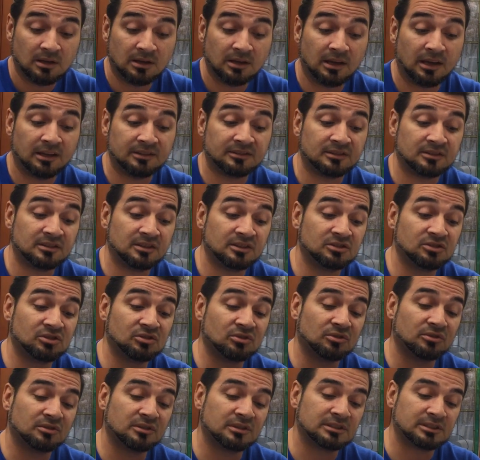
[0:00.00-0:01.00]
It has a
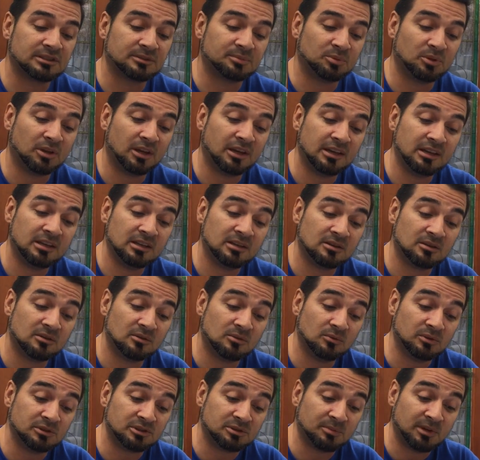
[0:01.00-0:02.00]
digital display,
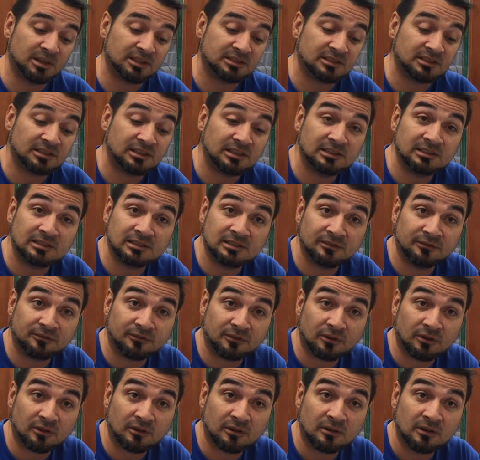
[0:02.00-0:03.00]
which makes it easy
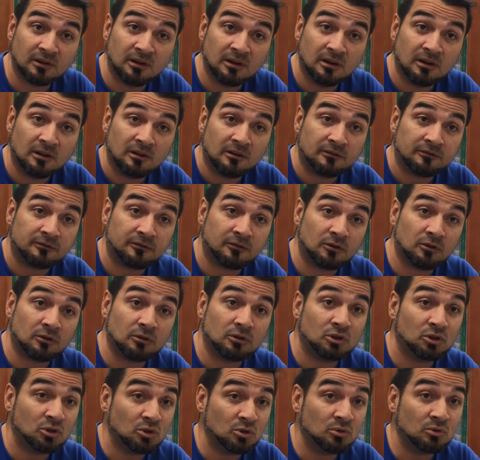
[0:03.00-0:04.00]
for
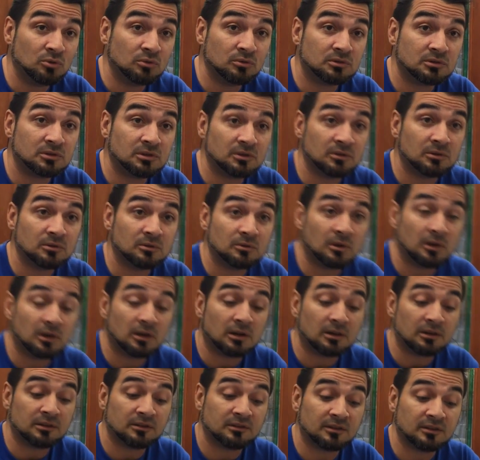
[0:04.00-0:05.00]
you
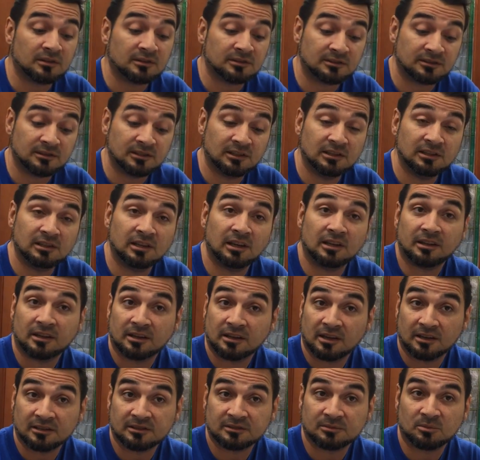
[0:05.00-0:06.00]
to see and
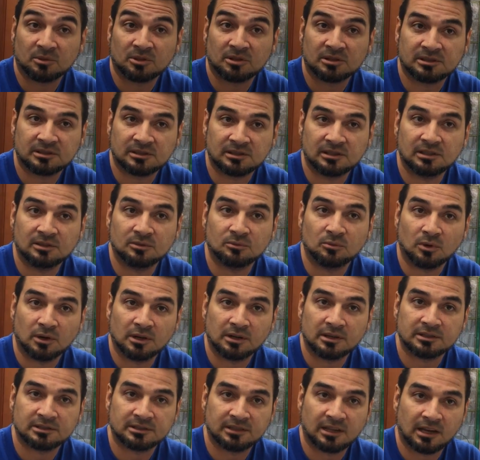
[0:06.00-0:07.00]
the customer to see
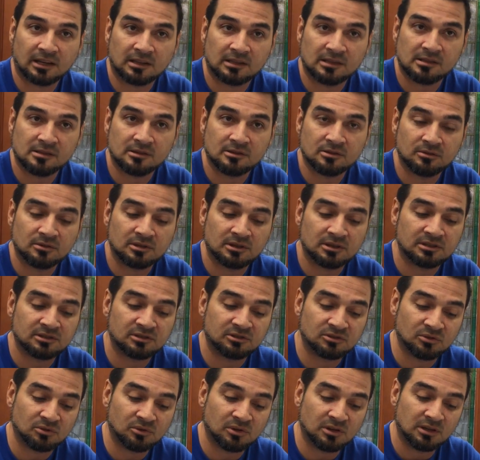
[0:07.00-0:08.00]
what exactly the unit
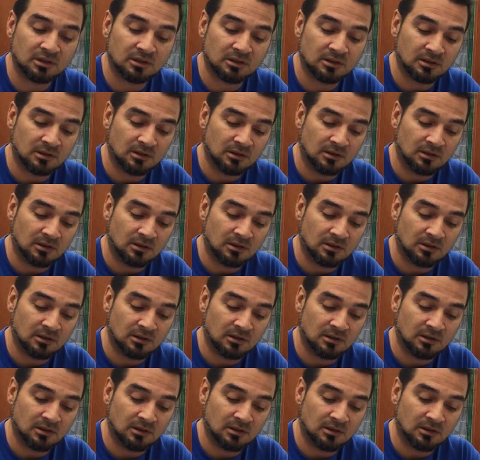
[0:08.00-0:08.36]
is doing.